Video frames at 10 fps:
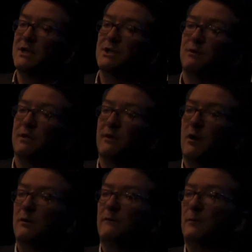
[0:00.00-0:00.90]
the history
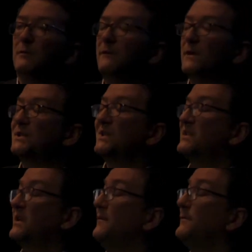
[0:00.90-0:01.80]
of going from the first
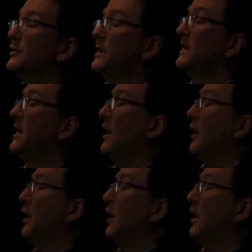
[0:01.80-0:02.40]
discovery